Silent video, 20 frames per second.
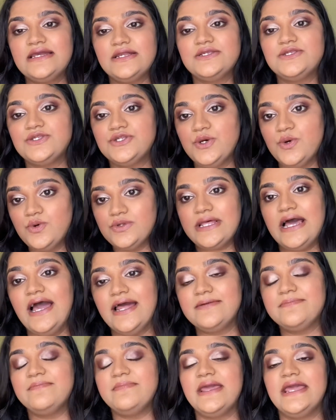do
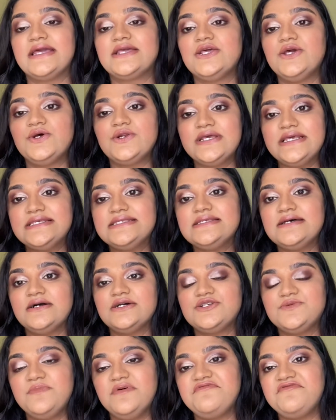that, make your
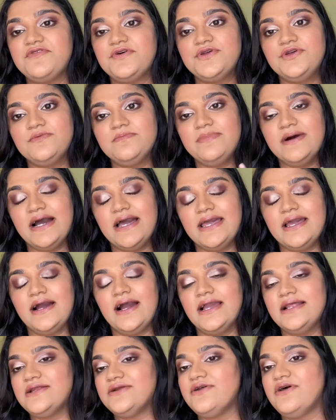research before you buy
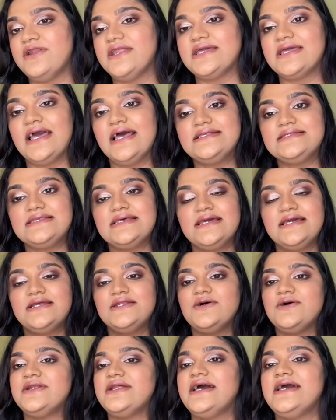hyaluronic acid
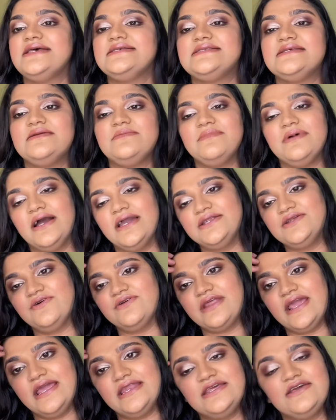or niacinamide or
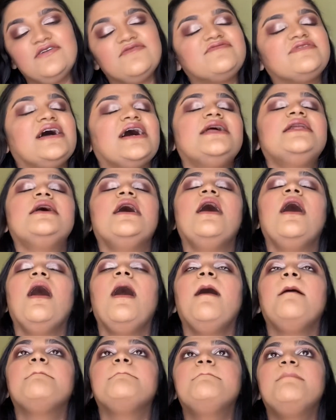any of that,
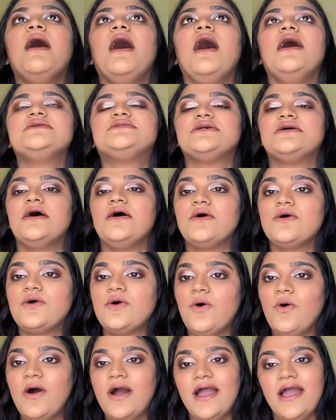but
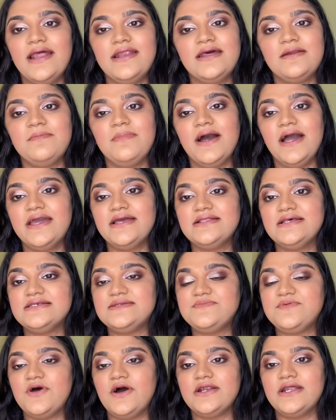go ahead and buy this
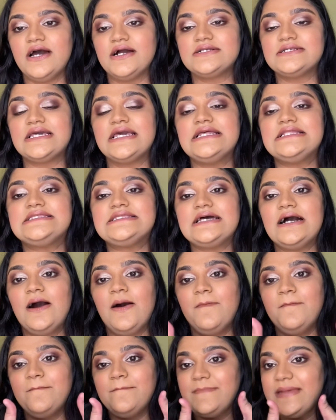product. It's
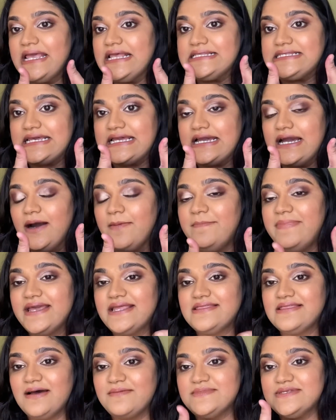amazing. A big
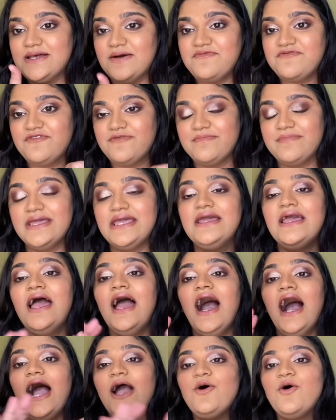thumbs up for me.
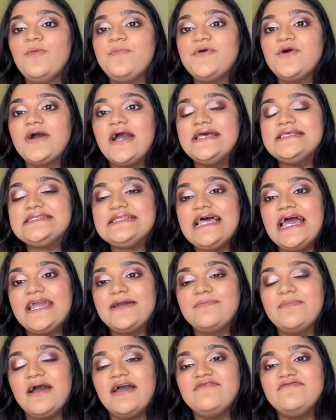I hope you guys
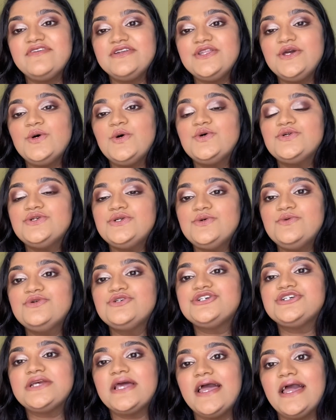like my video. Do
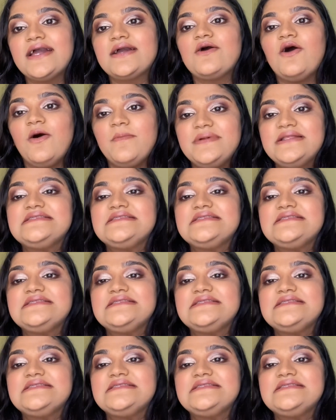share, comment,